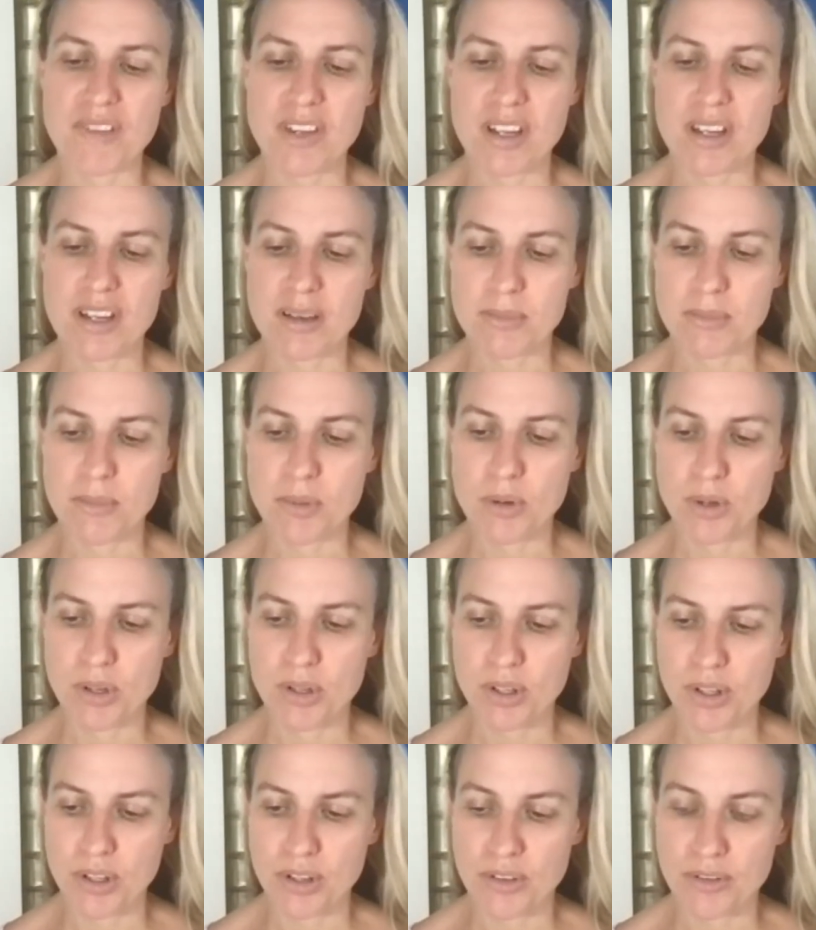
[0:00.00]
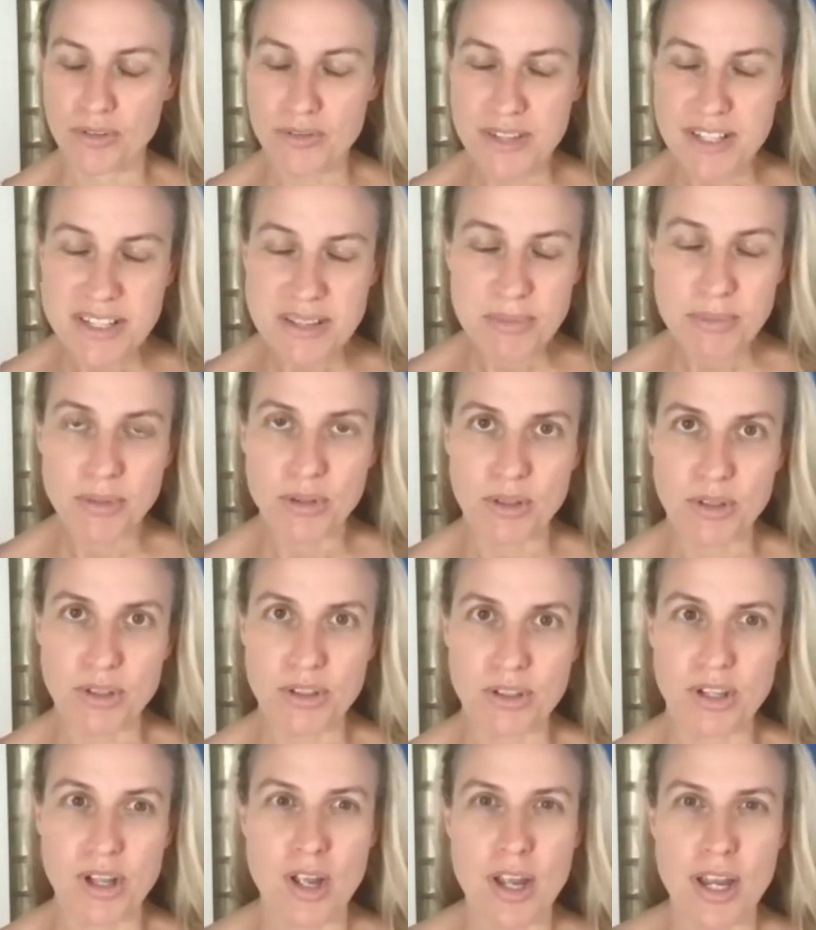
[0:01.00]
more
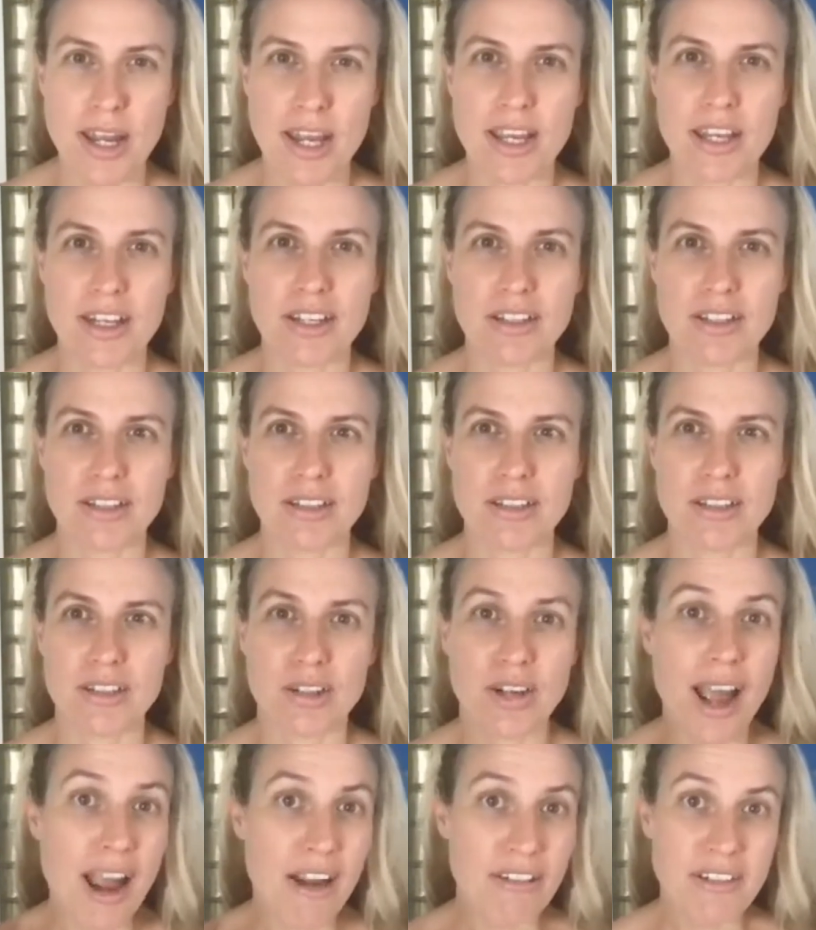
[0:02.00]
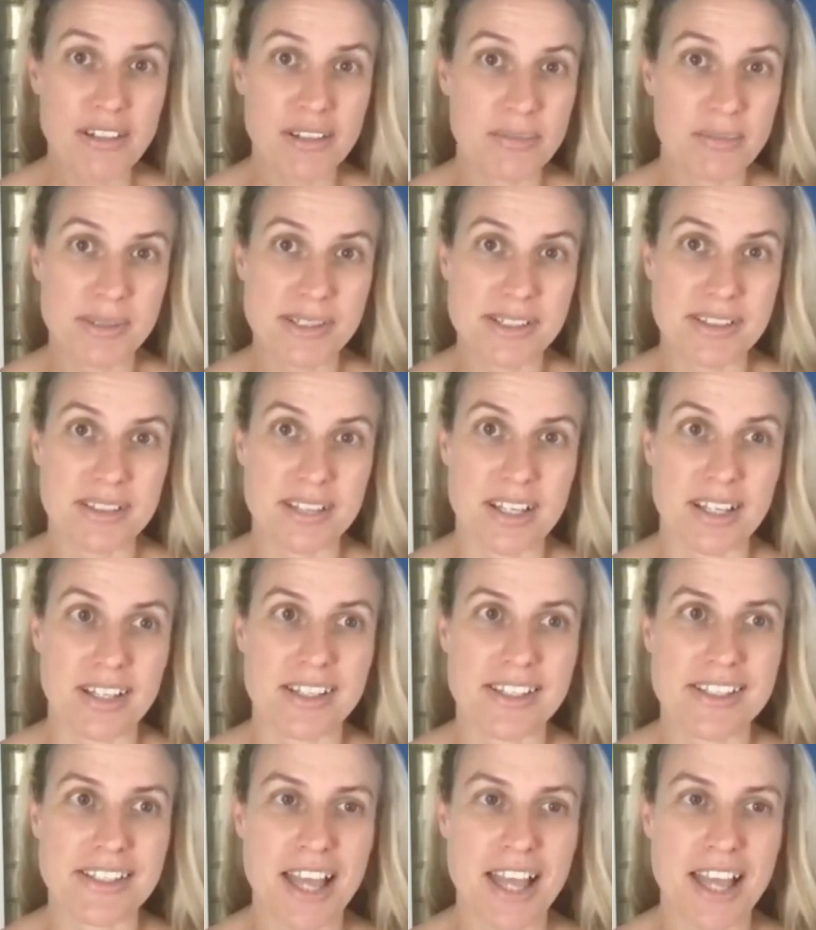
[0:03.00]
visible in your current business.